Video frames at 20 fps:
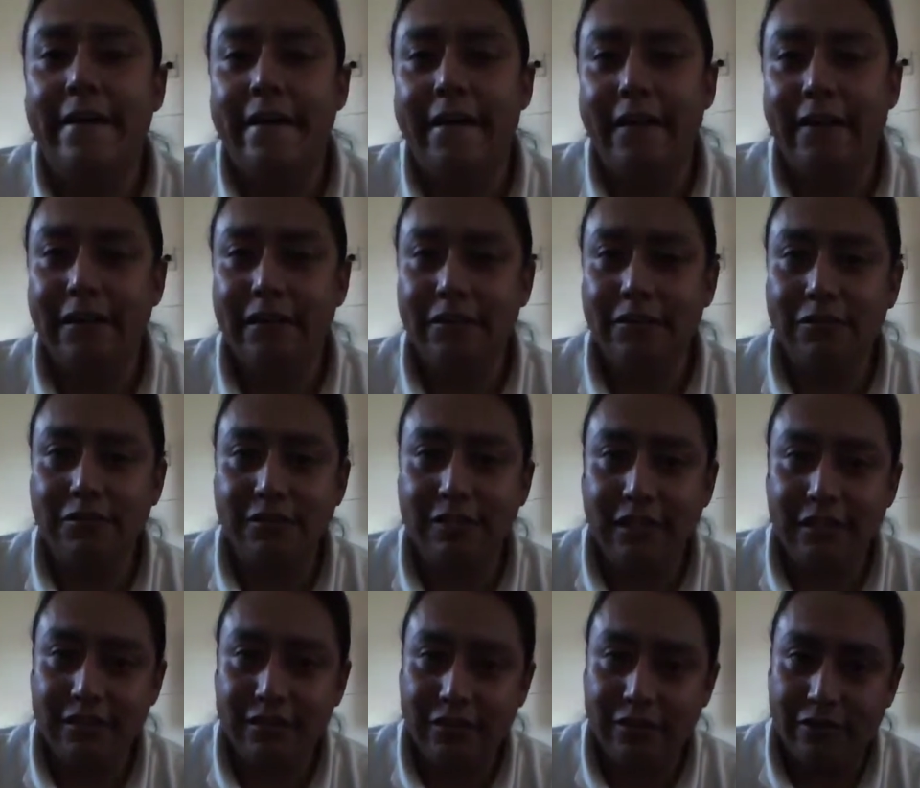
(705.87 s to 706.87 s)
and it looks
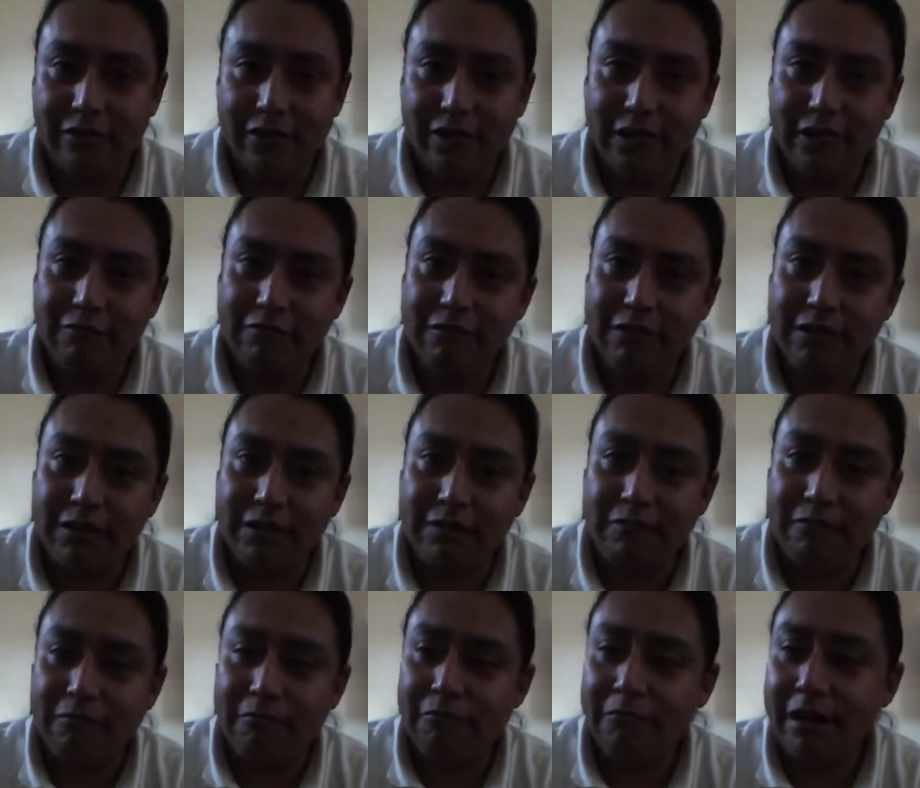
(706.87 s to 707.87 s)
like they're cut with a
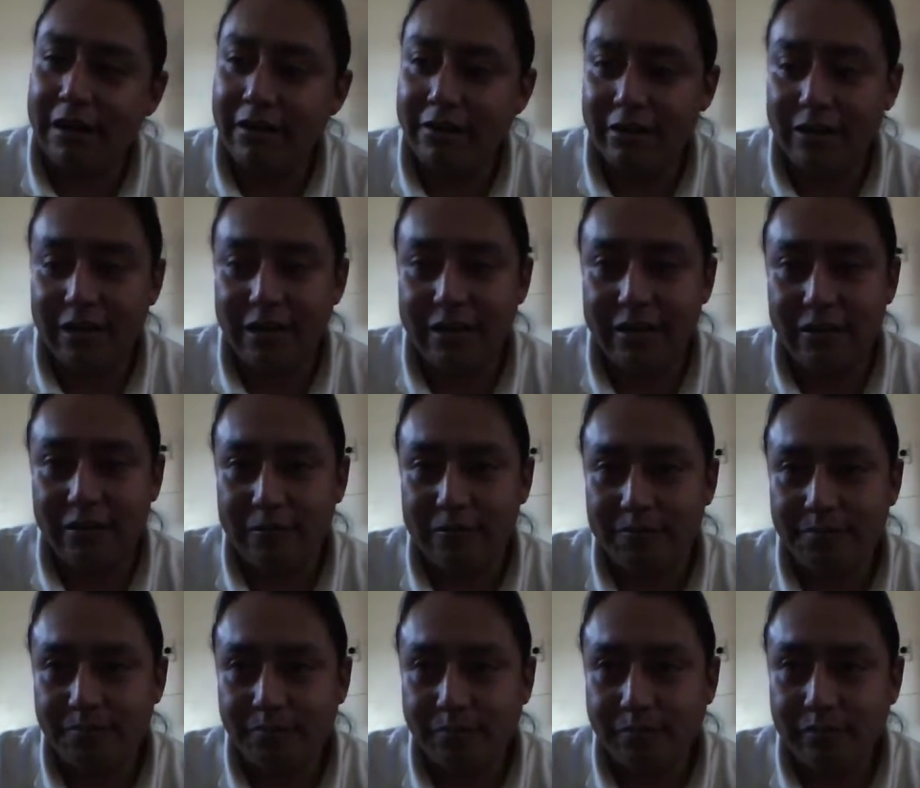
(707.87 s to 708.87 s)
wire cutter.
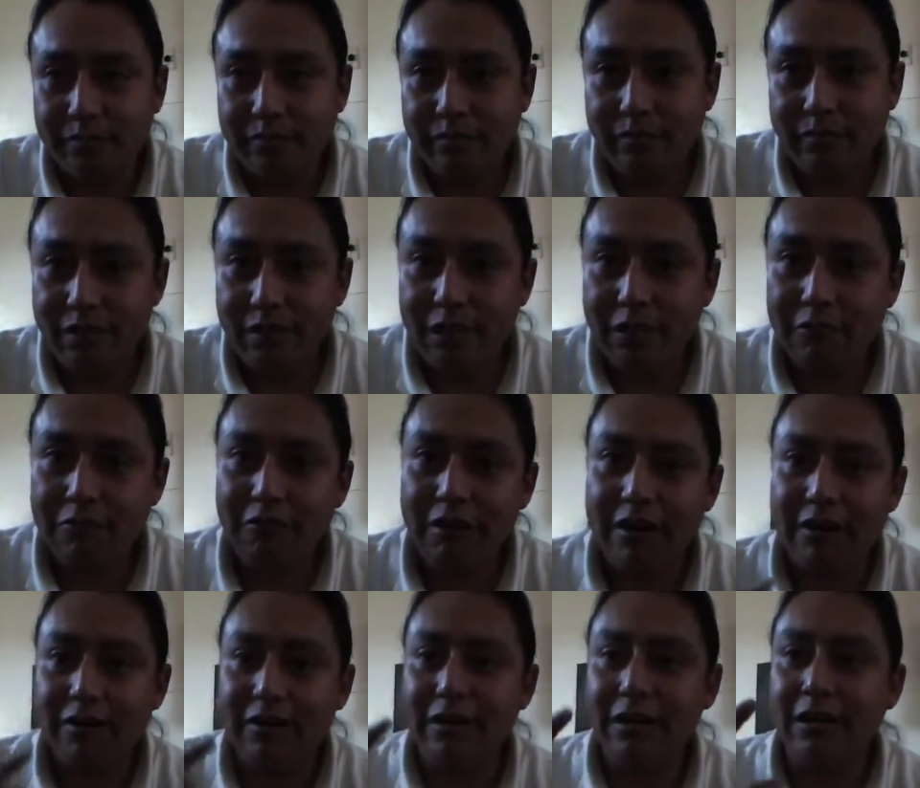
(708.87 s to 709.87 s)
The
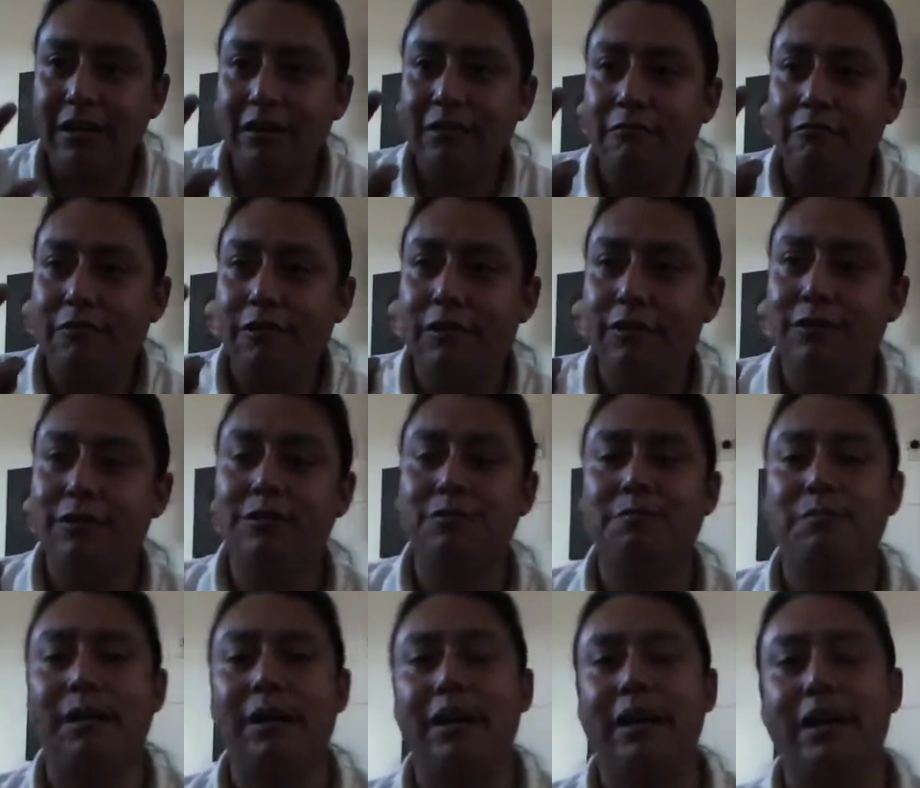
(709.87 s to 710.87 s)
wire cutter works
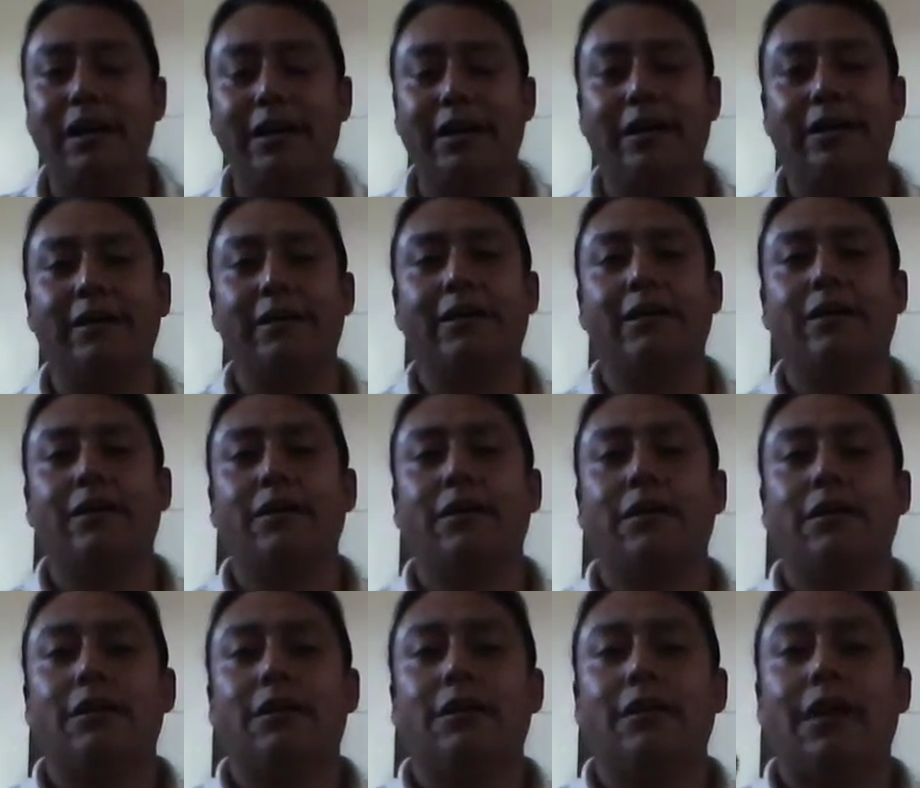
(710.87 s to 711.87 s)
by
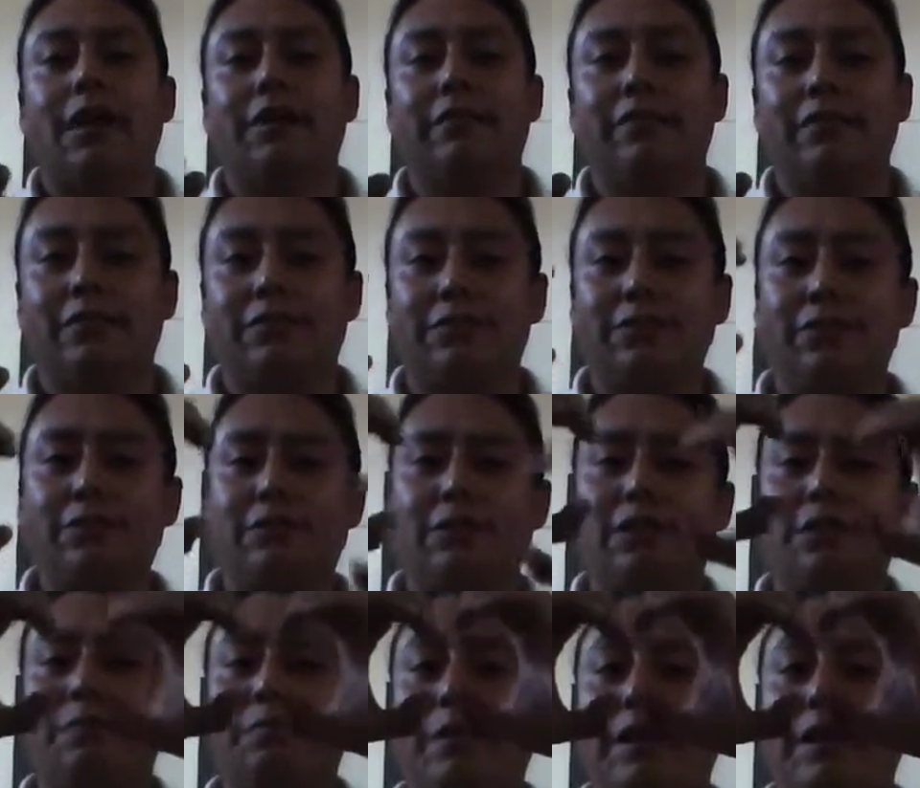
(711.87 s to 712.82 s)
having two sharp